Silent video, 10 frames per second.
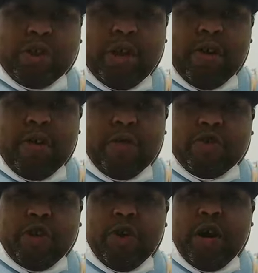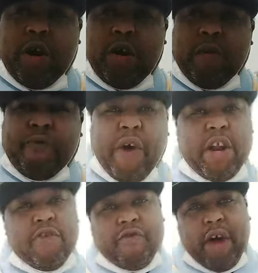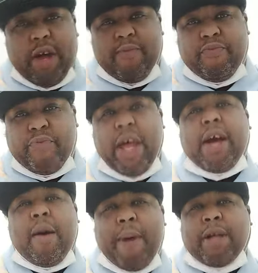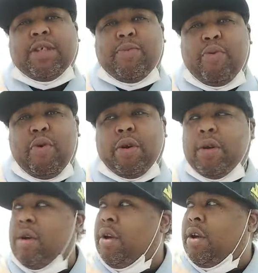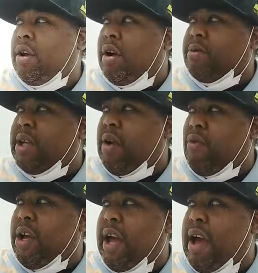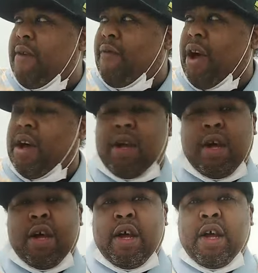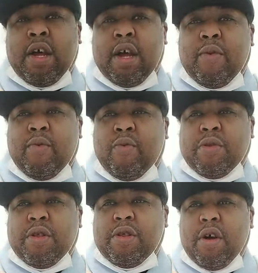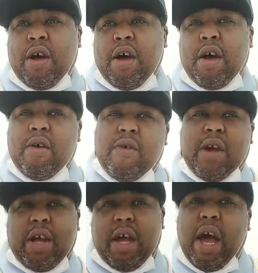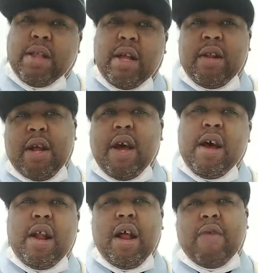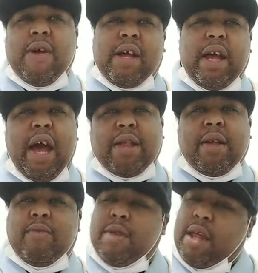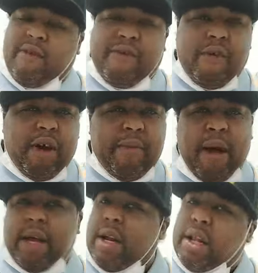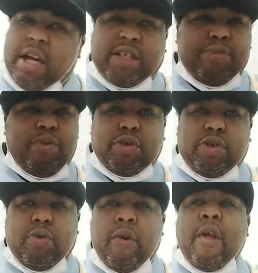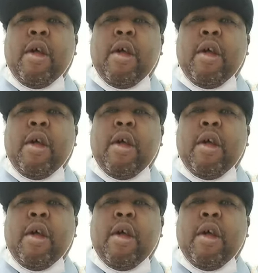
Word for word: with certain certain um fighters fight, they come out and support. You know what I'm saying? Ricky Hatton fight. What's the song? Oh, Ricky Hatton, uh, Ricky Hatton. The Tyson Fury come out, you get a lot of support too.